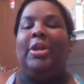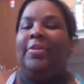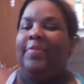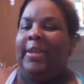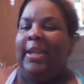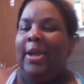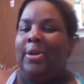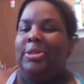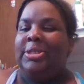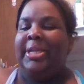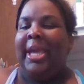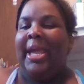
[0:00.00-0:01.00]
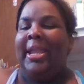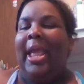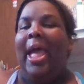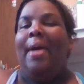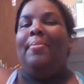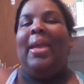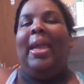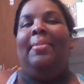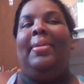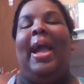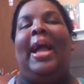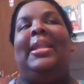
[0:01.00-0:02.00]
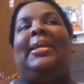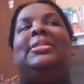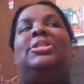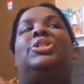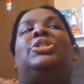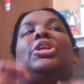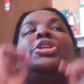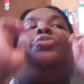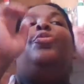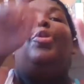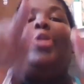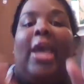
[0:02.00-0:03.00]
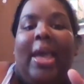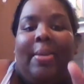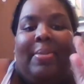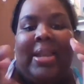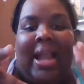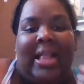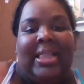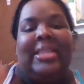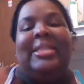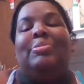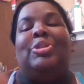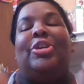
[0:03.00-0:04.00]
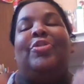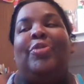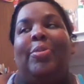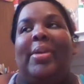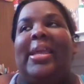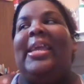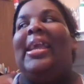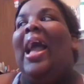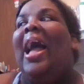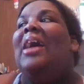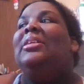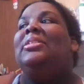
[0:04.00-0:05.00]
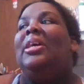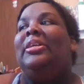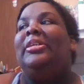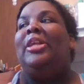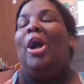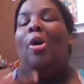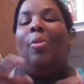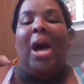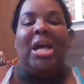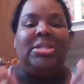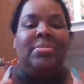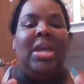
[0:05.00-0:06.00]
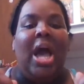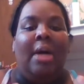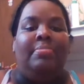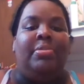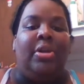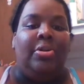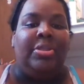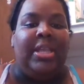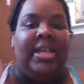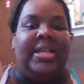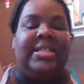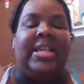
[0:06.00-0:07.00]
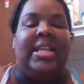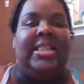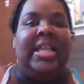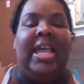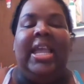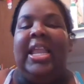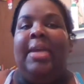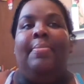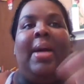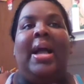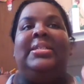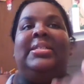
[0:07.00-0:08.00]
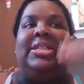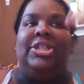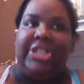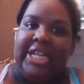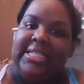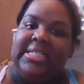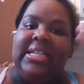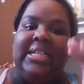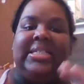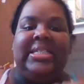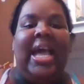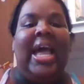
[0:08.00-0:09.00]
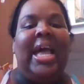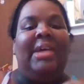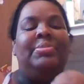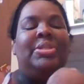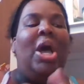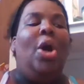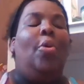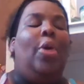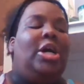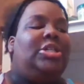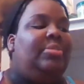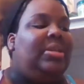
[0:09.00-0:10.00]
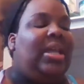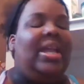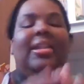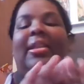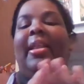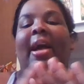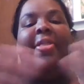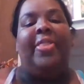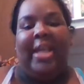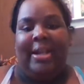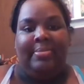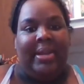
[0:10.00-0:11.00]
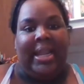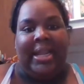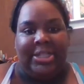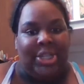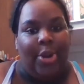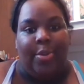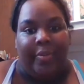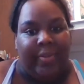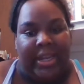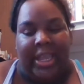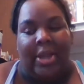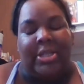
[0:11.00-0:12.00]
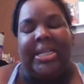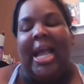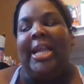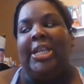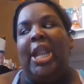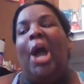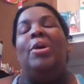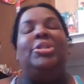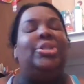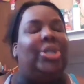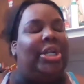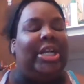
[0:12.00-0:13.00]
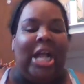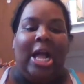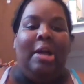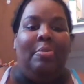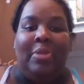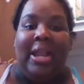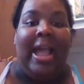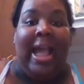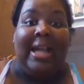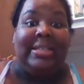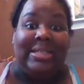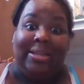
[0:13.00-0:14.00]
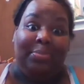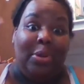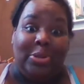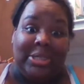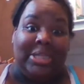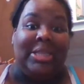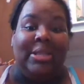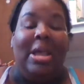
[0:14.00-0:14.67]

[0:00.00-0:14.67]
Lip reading: their videos yet. Maybe I need to search for them and not let them search for me. So, you know, watch me upload this and then in my suggested tabs, watch me get nothing but Inktober videos. I know it's going to come when I actually post